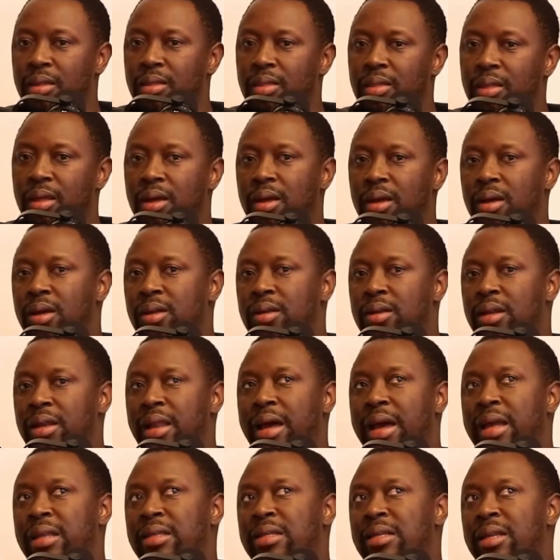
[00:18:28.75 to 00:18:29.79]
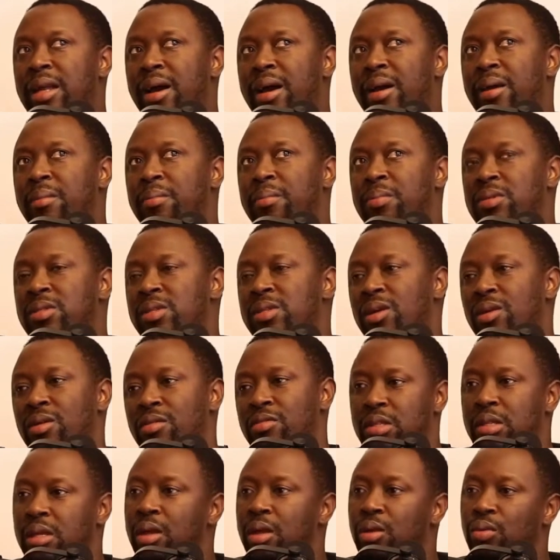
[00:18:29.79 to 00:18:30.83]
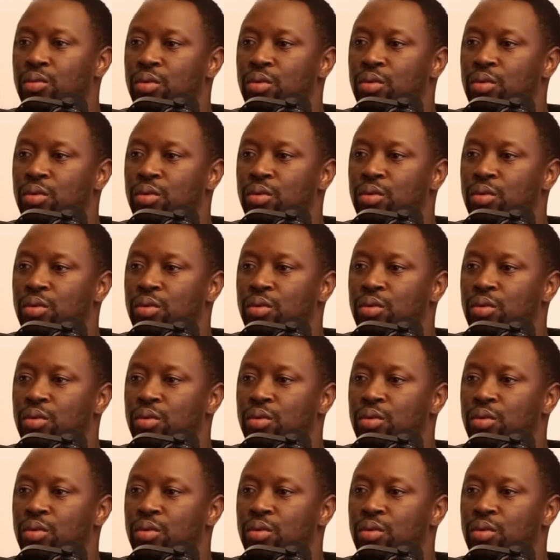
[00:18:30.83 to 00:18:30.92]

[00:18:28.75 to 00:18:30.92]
the 99% of it